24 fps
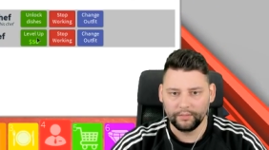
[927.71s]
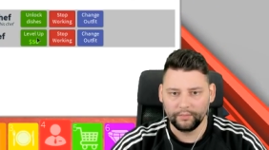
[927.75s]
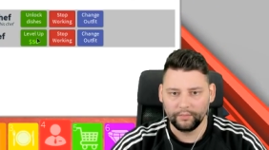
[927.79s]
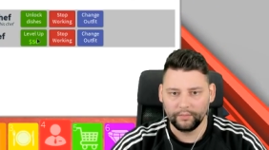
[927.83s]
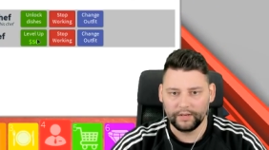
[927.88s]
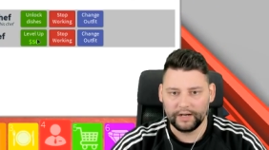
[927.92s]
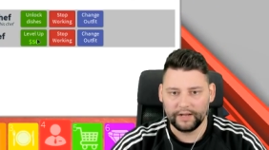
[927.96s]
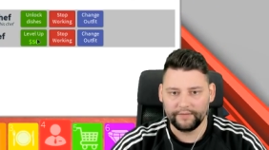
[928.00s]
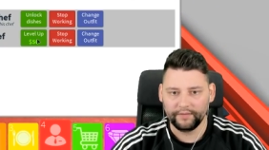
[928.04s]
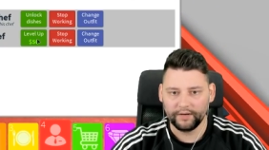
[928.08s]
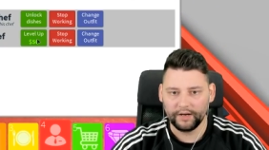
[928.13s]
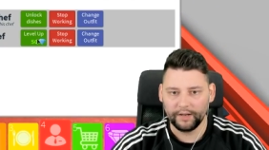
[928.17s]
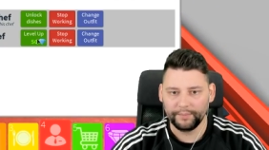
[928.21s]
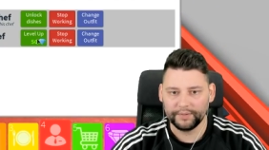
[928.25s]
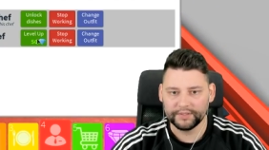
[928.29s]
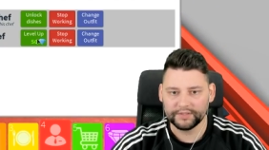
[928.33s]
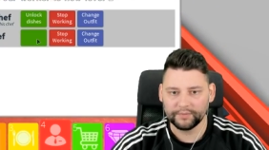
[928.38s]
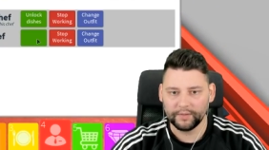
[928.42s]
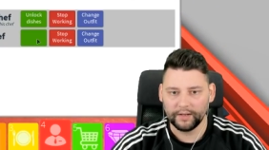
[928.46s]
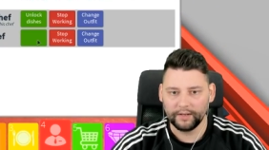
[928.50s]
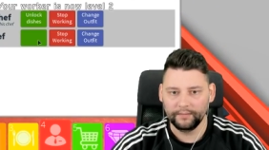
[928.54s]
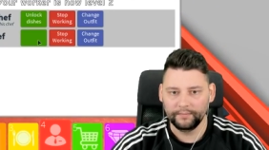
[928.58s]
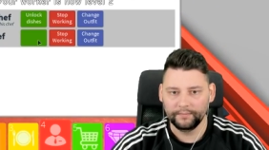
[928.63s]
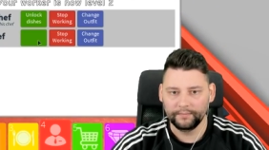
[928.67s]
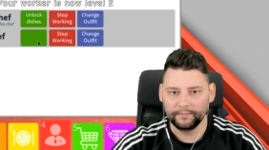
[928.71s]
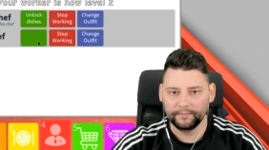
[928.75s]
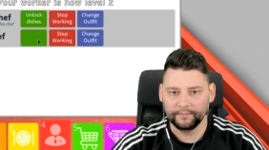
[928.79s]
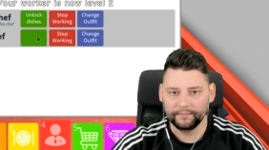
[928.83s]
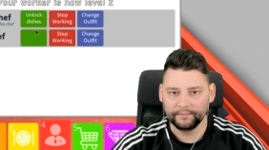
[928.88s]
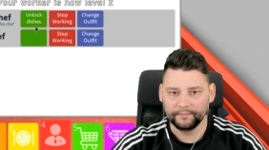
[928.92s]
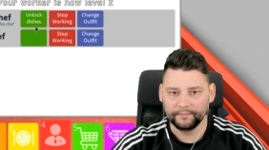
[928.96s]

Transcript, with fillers: We'll level up as well.